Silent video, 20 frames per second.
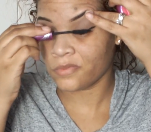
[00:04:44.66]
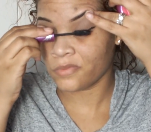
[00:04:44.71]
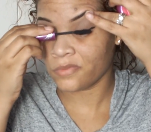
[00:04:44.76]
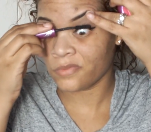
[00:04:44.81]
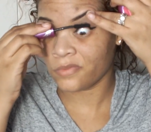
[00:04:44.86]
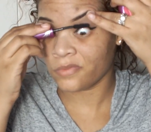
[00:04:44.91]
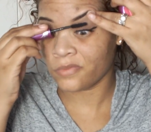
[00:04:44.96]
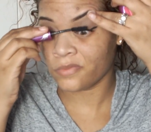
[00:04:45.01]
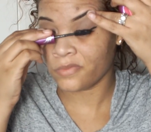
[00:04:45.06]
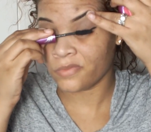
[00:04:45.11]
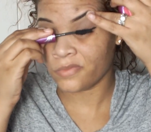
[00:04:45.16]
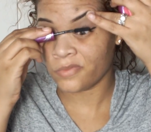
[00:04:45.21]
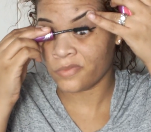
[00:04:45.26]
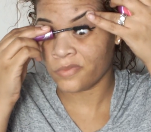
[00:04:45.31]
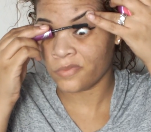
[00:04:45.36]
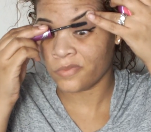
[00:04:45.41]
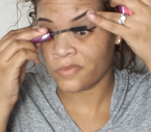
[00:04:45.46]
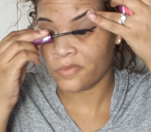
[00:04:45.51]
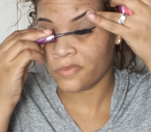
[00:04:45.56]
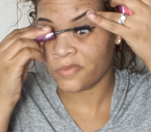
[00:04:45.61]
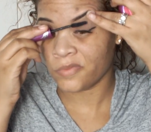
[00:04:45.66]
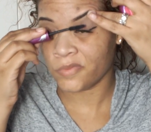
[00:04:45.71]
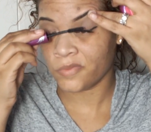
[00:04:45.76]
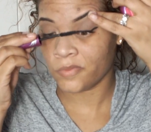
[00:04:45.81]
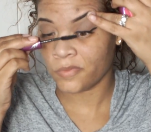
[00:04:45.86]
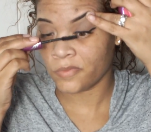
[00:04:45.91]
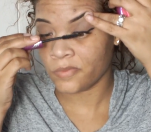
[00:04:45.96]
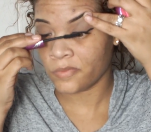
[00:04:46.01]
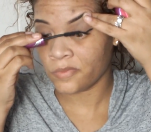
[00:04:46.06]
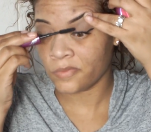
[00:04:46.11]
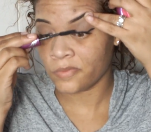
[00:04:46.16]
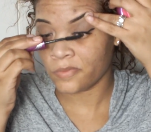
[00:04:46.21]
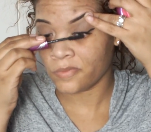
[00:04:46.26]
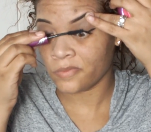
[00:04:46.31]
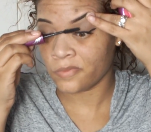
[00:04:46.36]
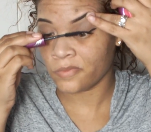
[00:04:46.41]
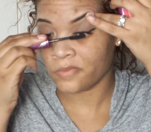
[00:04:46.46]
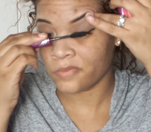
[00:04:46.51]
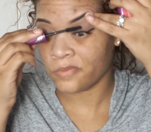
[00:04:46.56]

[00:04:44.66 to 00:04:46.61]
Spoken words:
Nothing is said.